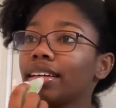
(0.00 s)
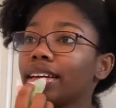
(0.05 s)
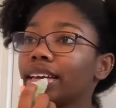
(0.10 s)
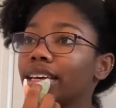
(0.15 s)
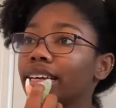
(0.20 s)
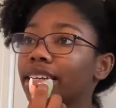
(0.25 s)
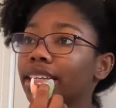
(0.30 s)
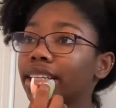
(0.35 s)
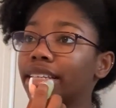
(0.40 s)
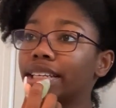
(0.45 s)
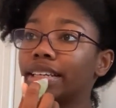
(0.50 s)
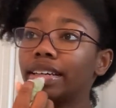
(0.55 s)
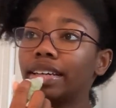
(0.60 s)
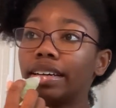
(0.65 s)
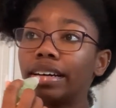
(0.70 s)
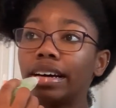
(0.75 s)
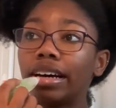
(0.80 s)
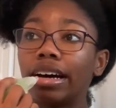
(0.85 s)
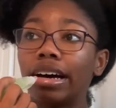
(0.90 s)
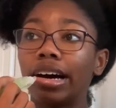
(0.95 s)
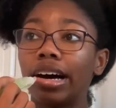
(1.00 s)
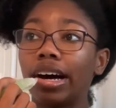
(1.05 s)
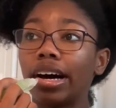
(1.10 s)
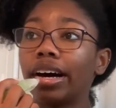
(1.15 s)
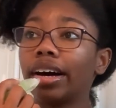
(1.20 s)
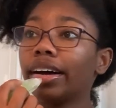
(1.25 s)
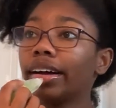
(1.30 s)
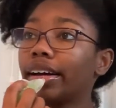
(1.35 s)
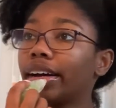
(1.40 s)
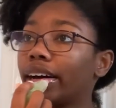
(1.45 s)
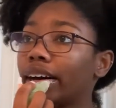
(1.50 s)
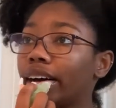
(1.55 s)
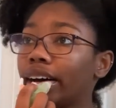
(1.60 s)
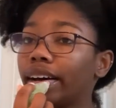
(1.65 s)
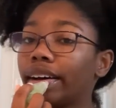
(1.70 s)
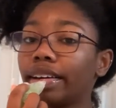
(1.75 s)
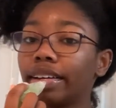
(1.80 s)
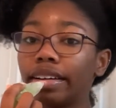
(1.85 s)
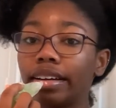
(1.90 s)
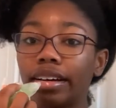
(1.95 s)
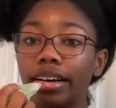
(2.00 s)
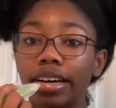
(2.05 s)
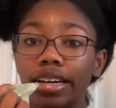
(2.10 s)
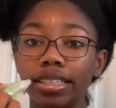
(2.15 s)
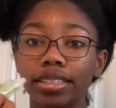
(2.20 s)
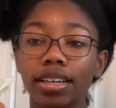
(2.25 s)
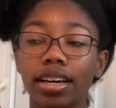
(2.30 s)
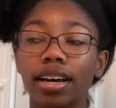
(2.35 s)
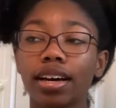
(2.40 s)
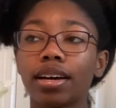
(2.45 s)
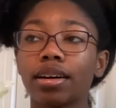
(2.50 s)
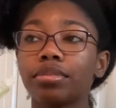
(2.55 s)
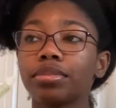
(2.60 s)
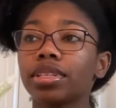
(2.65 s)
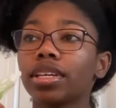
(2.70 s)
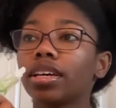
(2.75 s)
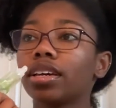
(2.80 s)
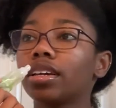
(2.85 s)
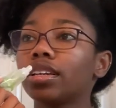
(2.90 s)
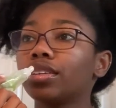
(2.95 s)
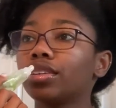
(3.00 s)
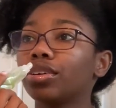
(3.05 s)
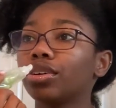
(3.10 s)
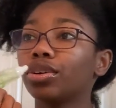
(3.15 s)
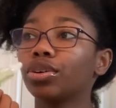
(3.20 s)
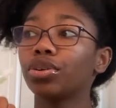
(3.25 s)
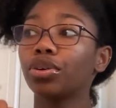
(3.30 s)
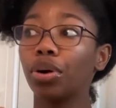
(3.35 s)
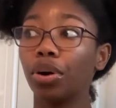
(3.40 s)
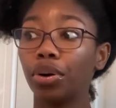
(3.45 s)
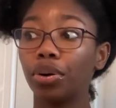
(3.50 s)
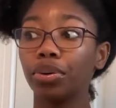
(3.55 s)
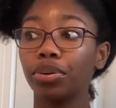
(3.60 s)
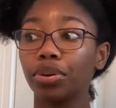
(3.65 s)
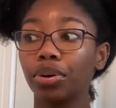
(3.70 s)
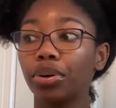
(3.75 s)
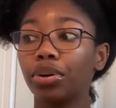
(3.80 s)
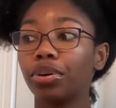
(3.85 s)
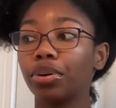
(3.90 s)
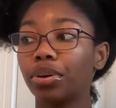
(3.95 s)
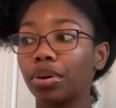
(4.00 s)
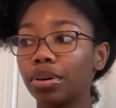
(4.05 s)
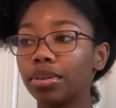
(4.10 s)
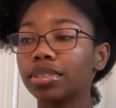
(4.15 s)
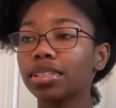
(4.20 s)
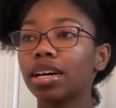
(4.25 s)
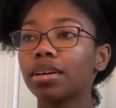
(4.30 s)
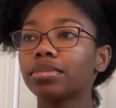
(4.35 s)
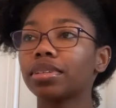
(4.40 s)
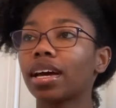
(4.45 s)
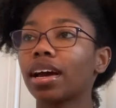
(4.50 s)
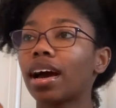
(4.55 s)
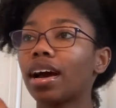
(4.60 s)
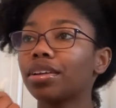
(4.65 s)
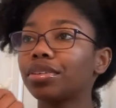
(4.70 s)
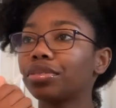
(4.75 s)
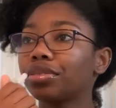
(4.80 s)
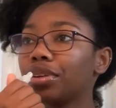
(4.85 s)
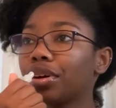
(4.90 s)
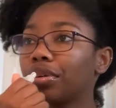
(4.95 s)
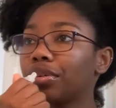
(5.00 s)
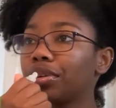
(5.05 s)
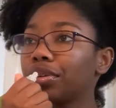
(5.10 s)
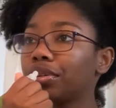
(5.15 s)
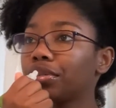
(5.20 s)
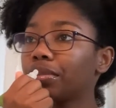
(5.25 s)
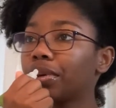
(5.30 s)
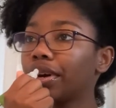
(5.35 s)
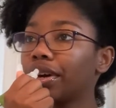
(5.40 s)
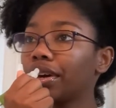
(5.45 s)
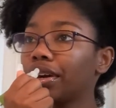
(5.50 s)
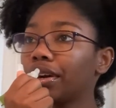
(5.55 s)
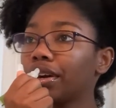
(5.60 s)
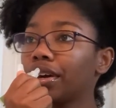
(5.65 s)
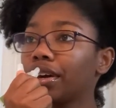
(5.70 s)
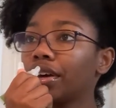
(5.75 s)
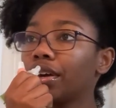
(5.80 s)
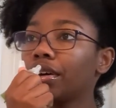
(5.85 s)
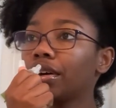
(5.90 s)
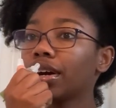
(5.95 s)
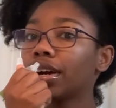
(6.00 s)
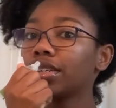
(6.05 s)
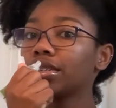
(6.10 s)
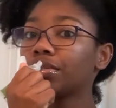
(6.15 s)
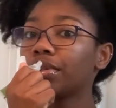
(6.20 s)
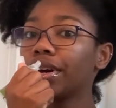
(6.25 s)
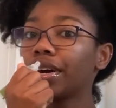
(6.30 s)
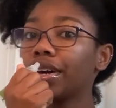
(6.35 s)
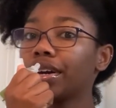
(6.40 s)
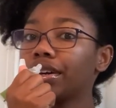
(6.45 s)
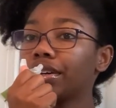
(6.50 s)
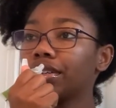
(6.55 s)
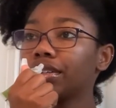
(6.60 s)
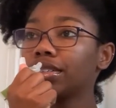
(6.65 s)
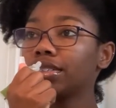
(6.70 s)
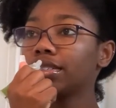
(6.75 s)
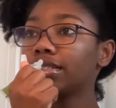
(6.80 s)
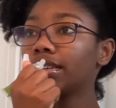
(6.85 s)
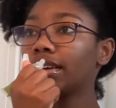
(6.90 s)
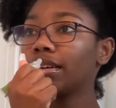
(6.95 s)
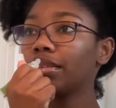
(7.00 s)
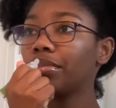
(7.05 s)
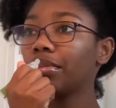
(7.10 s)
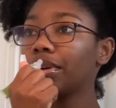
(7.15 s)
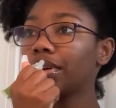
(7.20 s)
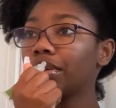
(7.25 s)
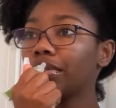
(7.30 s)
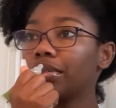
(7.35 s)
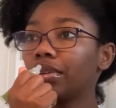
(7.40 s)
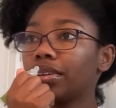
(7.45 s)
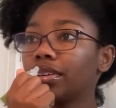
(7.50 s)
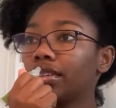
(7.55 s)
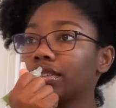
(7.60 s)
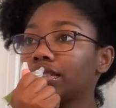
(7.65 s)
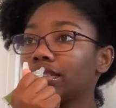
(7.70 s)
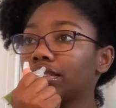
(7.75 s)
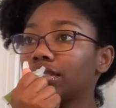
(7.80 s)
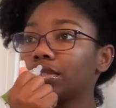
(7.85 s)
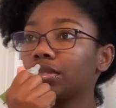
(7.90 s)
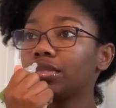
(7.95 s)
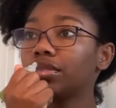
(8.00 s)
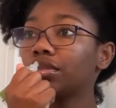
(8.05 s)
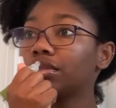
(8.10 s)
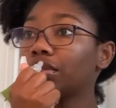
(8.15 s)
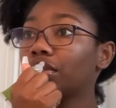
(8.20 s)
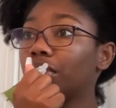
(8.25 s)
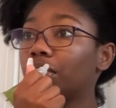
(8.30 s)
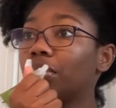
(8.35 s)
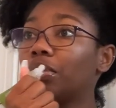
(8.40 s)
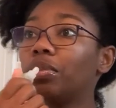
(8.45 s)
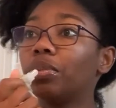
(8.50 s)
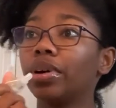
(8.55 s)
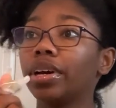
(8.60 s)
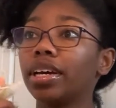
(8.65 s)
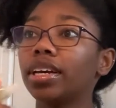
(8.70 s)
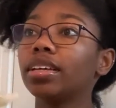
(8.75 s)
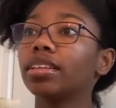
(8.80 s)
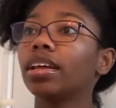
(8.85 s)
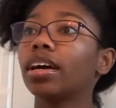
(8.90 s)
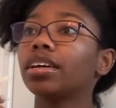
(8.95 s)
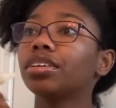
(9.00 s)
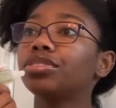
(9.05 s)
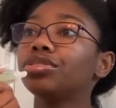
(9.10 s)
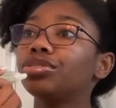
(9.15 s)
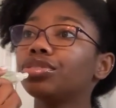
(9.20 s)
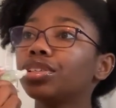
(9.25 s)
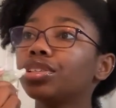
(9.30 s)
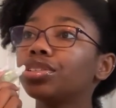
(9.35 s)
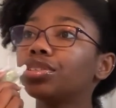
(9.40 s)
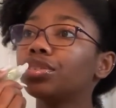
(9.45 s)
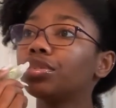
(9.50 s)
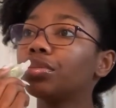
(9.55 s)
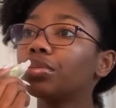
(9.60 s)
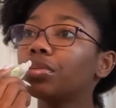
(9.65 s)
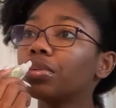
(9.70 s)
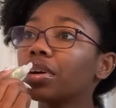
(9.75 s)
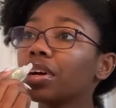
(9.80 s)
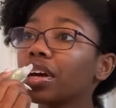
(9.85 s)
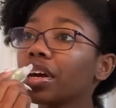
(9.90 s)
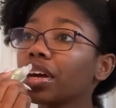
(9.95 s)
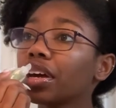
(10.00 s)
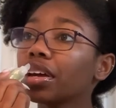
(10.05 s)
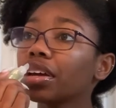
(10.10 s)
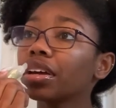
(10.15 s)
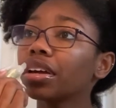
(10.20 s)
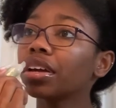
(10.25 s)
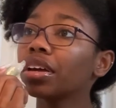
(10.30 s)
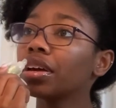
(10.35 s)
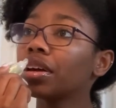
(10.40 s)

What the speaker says: in the hot times and the cold times. Like, I do not want to do my hair because my hair does take better when it's wet, like drenched wet.